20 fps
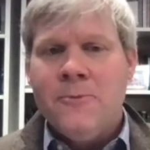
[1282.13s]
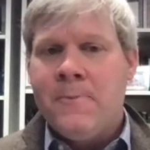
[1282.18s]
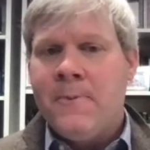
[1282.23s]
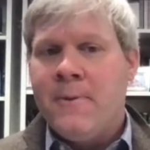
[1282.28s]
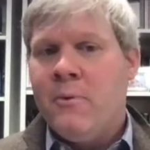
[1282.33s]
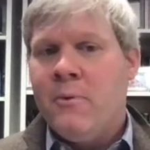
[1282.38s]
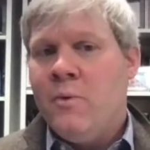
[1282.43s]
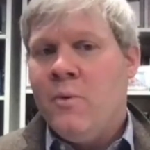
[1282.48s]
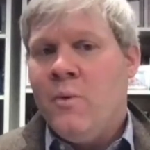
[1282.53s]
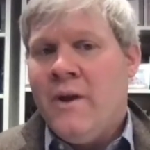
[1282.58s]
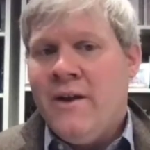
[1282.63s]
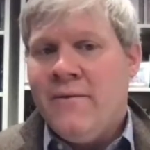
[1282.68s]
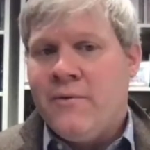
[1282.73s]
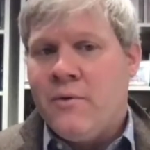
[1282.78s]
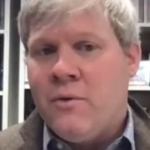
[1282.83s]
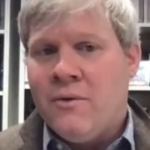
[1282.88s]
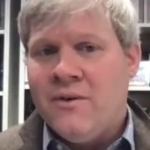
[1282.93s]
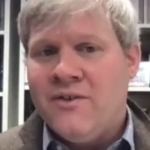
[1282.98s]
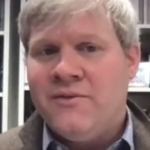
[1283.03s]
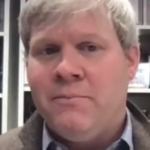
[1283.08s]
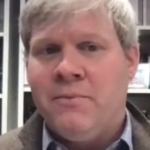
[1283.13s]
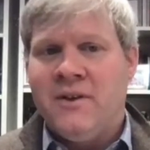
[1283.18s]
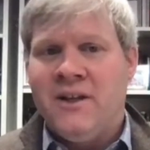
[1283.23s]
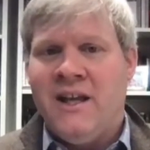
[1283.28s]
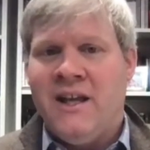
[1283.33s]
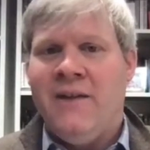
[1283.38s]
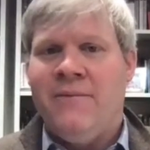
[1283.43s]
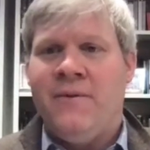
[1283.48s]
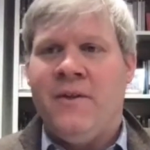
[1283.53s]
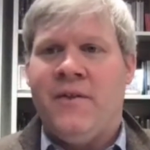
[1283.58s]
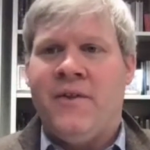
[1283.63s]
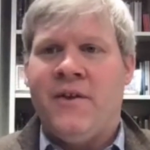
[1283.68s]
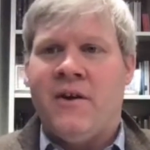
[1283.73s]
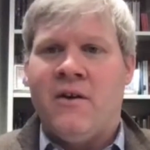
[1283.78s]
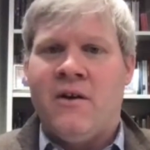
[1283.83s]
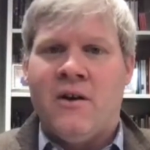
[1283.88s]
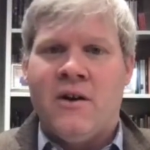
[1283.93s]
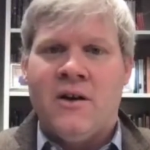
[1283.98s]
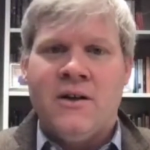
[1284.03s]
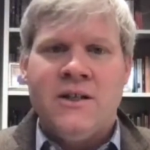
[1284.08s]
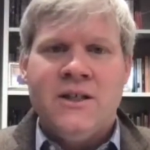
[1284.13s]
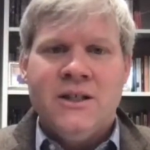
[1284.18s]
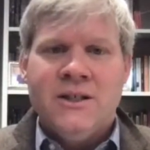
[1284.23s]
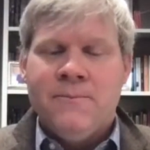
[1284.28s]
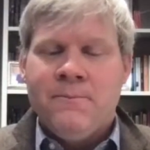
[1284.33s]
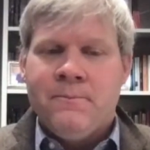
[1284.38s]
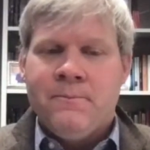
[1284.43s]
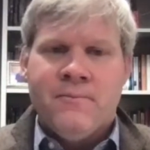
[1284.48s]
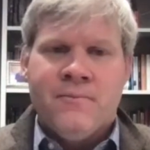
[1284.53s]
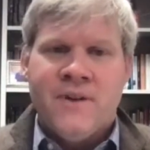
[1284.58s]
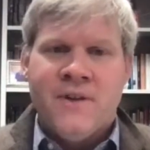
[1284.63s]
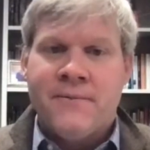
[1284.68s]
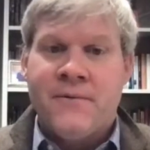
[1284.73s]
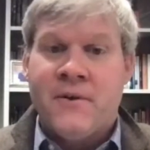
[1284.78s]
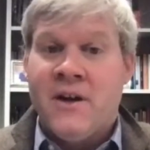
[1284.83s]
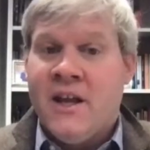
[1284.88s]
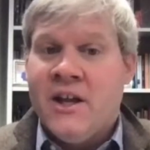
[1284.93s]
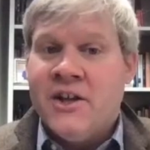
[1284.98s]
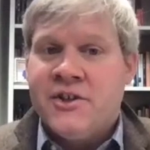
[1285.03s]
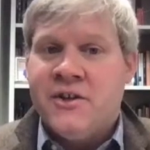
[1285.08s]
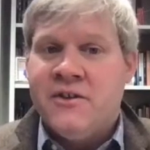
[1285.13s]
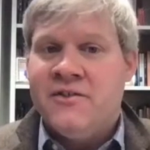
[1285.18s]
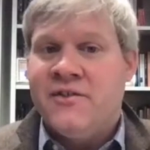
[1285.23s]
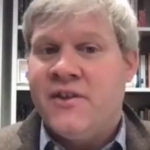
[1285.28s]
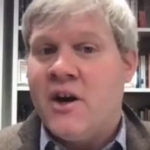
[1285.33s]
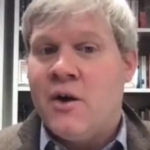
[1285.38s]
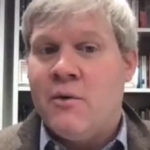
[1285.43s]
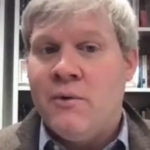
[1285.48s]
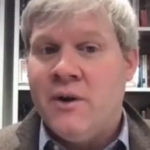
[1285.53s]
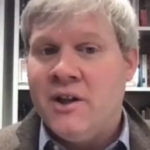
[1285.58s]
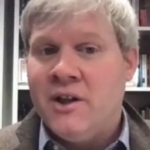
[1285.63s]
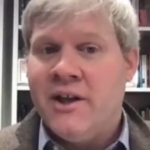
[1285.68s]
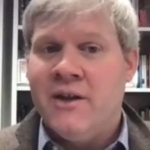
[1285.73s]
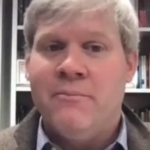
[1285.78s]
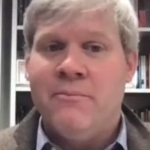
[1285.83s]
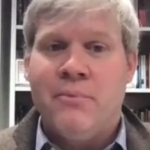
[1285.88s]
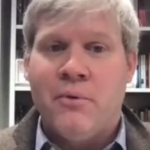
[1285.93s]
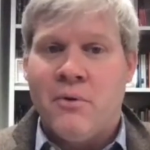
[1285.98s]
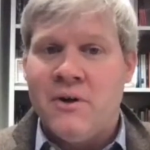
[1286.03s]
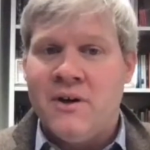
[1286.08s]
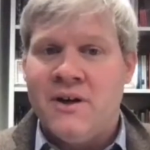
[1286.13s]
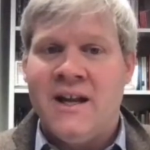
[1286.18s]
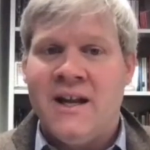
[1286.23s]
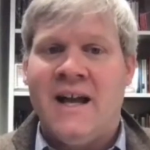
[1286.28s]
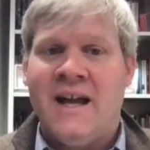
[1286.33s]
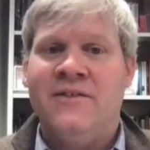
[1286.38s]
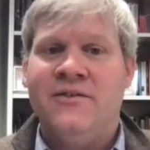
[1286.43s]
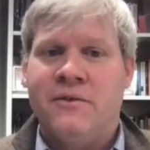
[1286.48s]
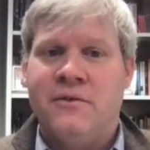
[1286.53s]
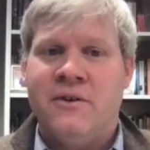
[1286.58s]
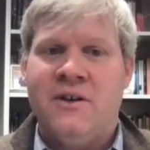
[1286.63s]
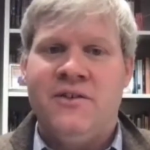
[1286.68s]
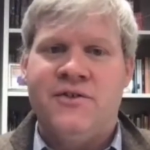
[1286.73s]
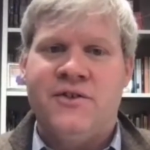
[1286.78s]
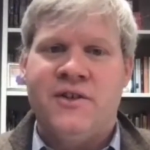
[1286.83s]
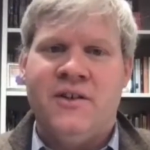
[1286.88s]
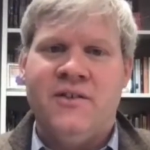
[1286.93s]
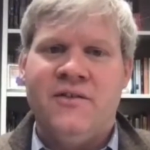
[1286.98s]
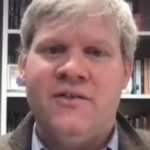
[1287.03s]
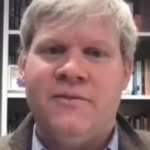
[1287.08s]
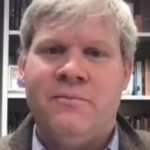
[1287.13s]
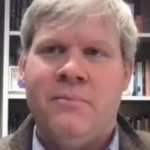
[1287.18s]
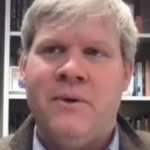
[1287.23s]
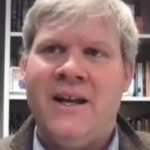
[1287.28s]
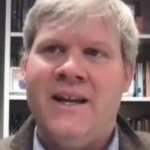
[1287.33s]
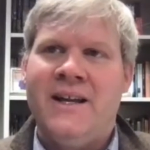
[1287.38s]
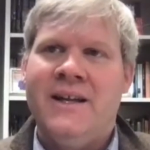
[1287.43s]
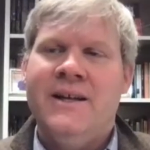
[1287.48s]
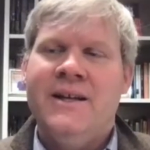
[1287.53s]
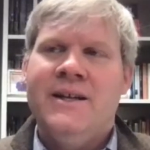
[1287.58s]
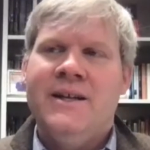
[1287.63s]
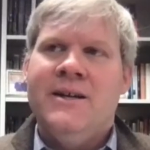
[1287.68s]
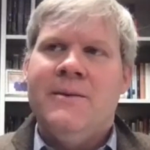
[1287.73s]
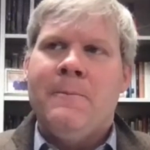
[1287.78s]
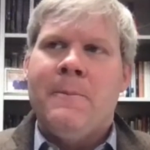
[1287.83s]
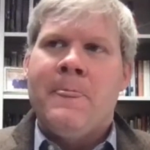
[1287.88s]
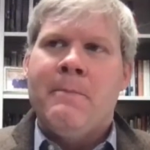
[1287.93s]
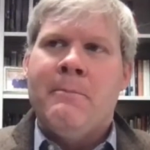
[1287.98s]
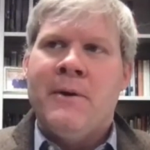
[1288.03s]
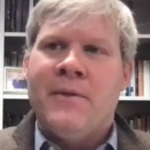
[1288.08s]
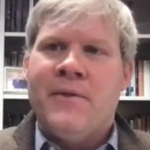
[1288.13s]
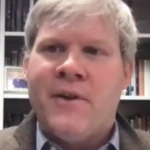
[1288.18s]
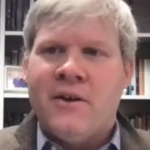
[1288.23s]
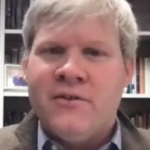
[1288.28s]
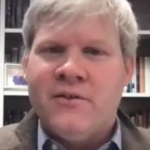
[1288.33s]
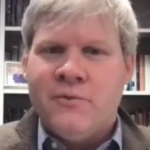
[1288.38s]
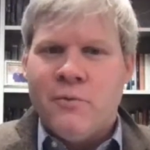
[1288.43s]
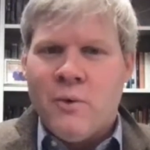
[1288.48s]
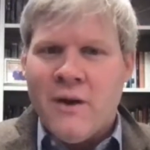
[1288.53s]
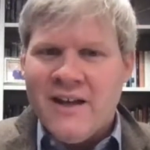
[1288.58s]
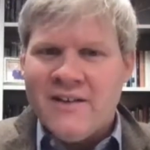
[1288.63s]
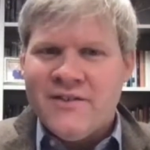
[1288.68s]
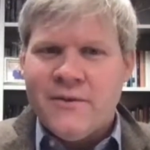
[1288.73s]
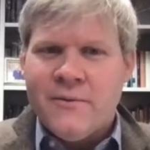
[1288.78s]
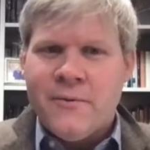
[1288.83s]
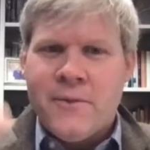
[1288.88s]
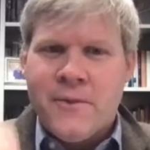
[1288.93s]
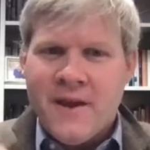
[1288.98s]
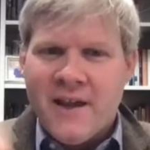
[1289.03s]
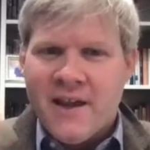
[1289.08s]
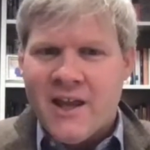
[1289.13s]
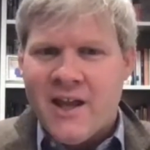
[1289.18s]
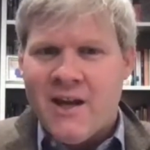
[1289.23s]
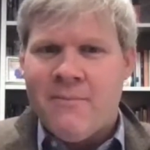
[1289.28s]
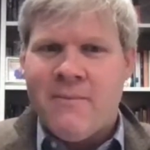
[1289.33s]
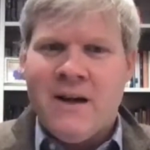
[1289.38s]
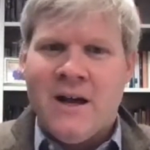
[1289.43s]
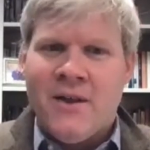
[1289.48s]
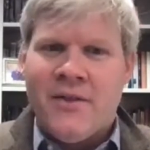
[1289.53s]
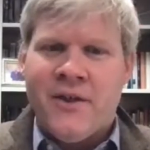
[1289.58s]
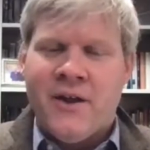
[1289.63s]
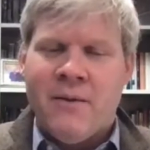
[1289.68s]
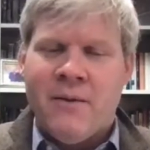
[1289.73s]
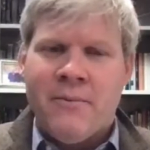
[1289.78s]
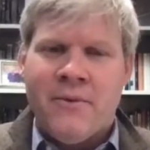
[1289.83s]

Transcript: we of course believe that there are different issues that are really important as Christians, but but there's ways of thinking about them.